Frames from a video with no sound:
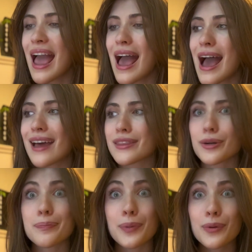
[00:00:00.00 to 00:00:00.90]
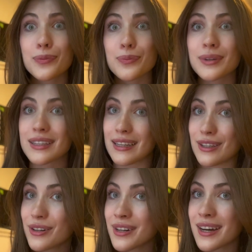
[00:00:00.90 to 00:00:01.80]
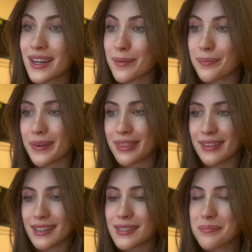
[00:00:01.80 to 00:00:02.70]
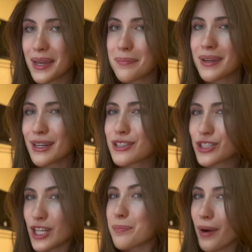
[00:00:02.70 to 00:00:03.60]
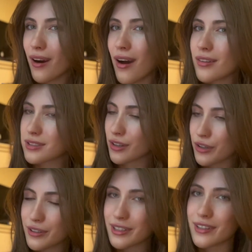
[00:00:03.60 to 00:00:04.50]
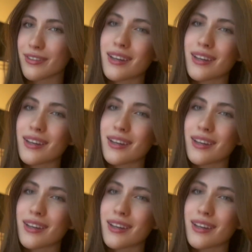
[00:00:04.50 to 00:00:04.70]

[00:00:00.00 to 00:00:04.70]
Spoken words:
And they're both really good, but this may be a cheaper alternative.